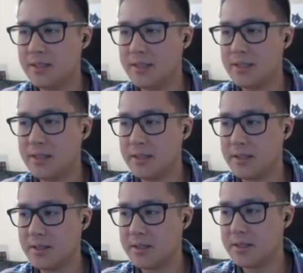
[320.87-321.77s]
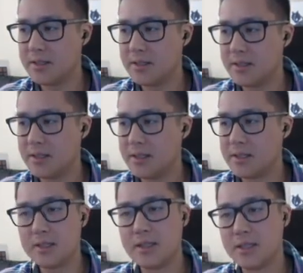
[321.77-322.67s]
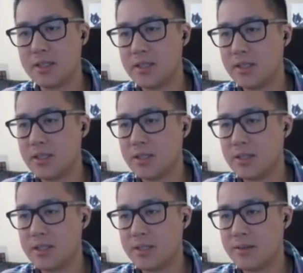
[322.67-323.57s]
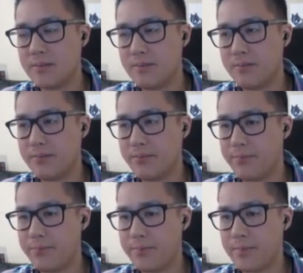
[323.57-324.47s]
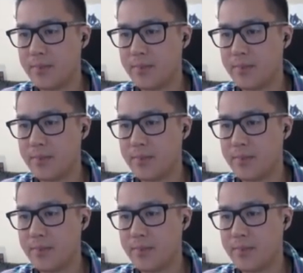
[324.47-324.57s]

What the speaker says: No one is speaking in this clip.